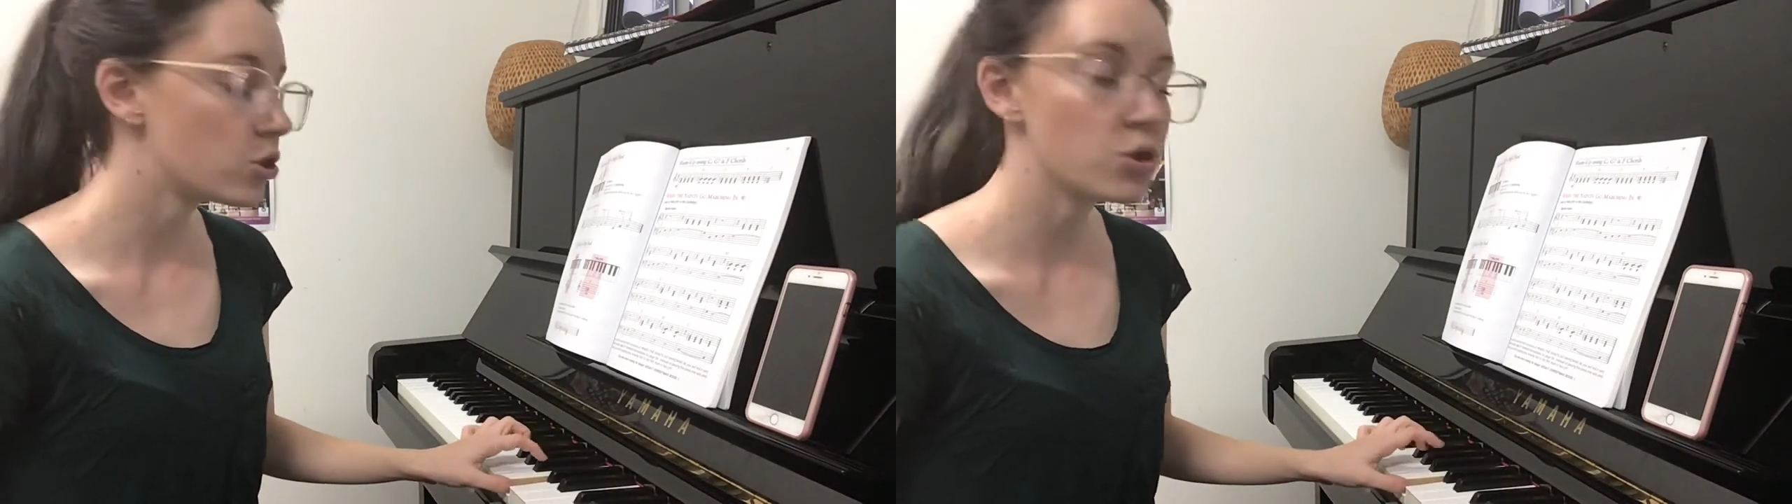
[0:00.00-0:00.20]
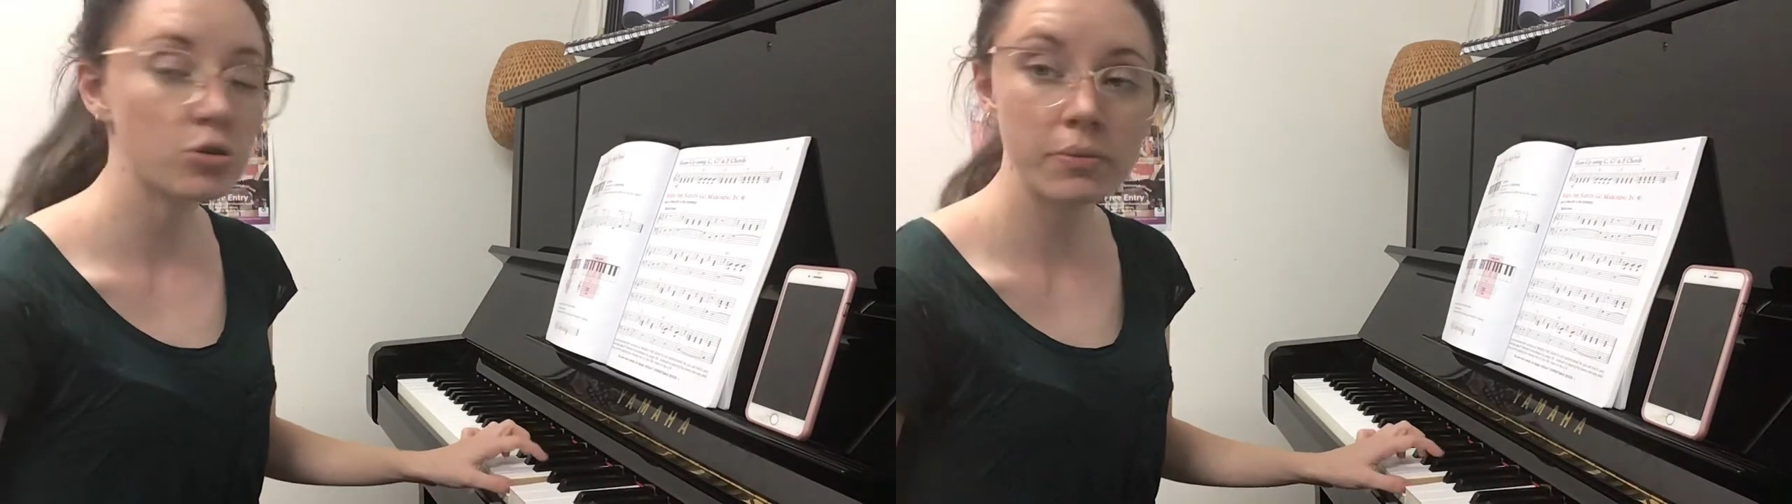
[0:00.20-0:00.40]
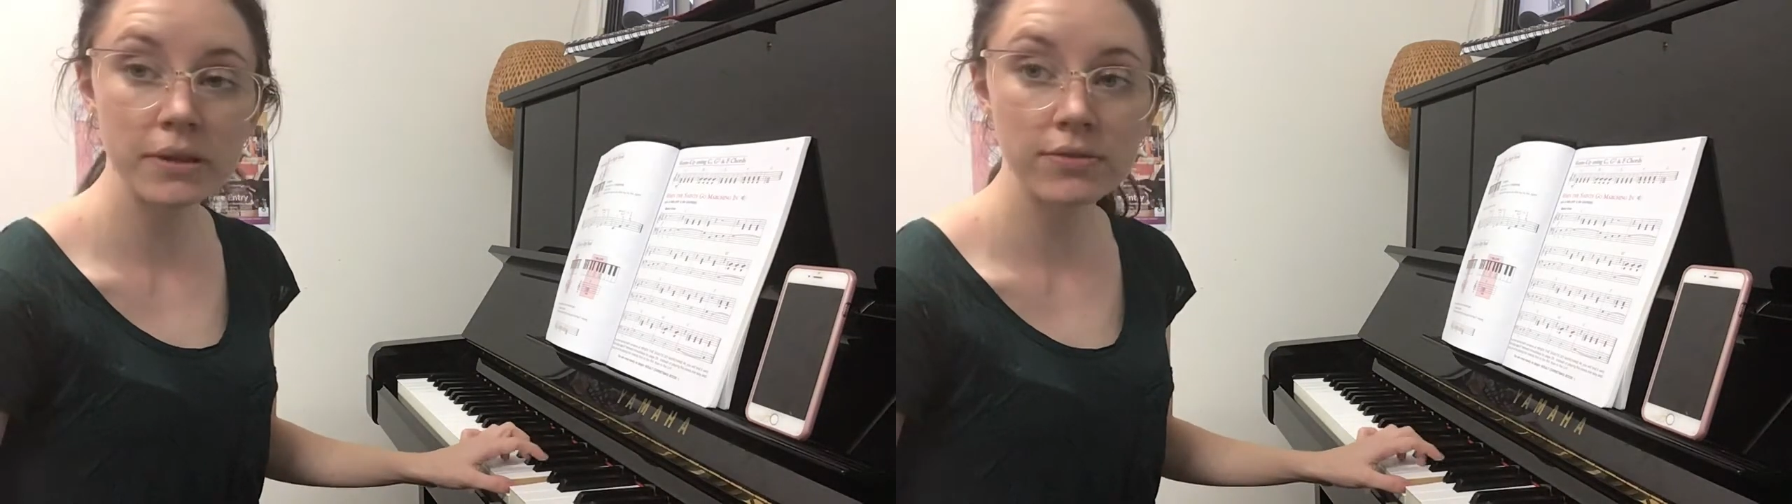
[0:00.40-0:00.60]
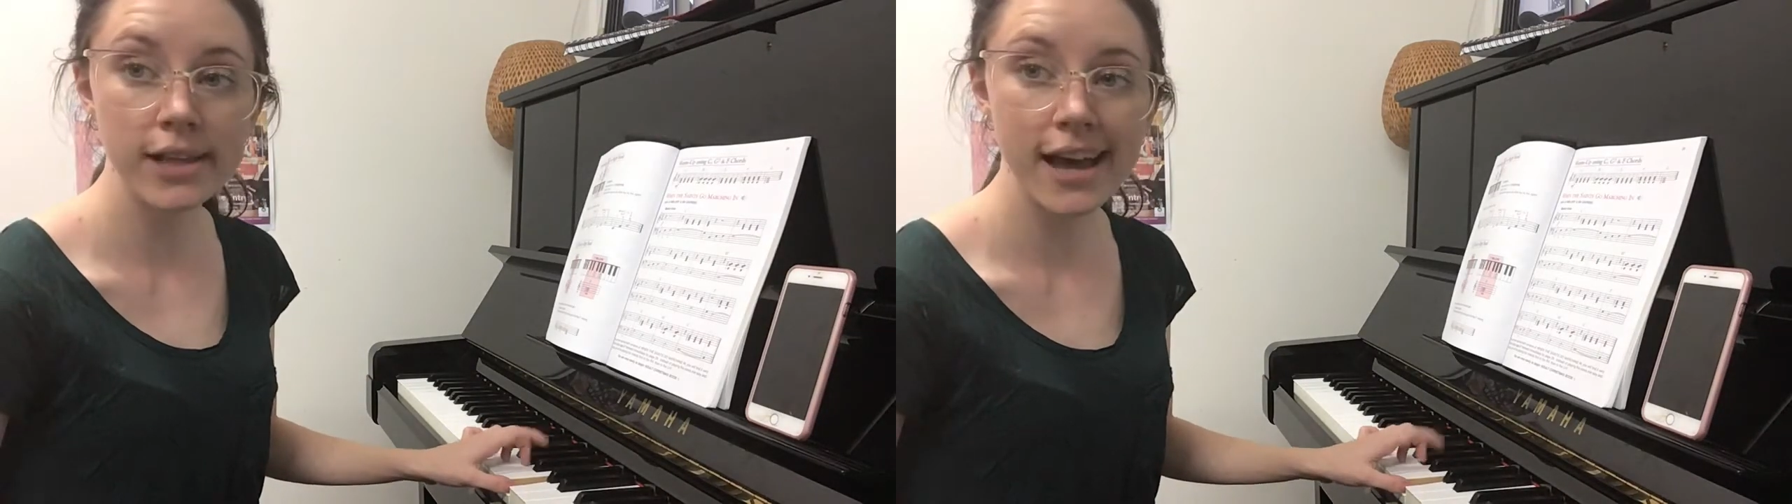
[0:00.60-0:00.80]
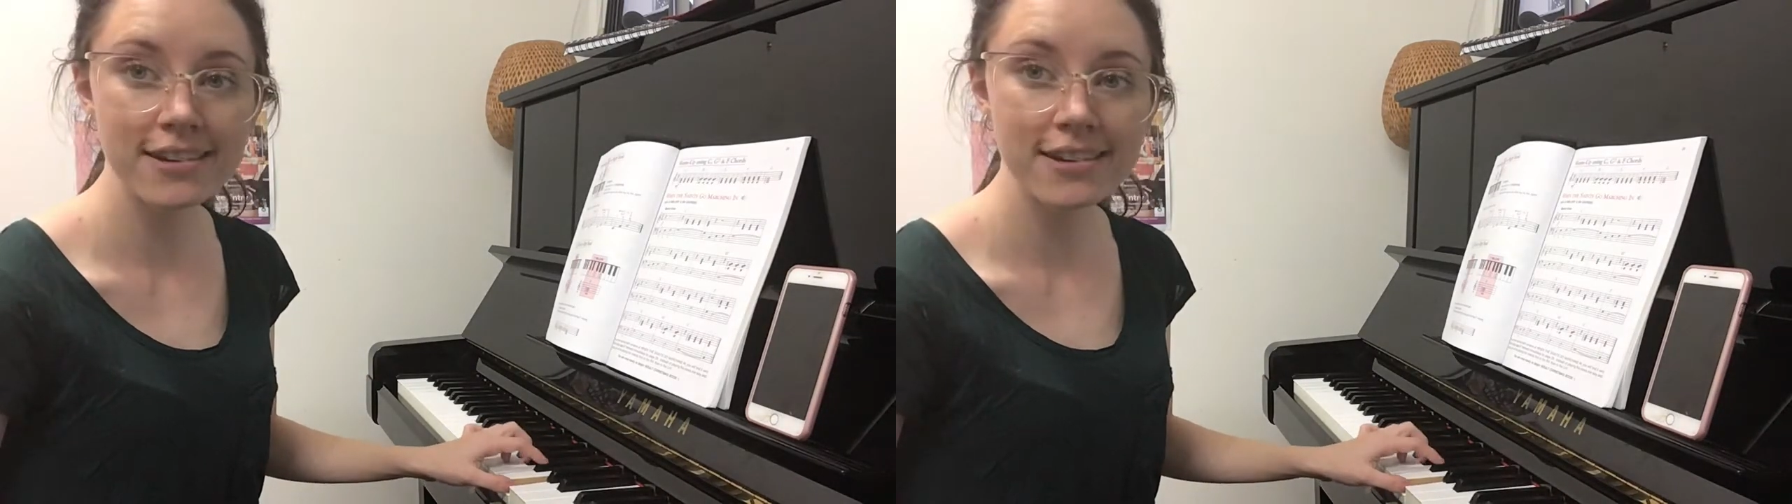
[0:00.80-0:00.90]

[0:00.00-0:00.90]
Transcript: 2 on B flat,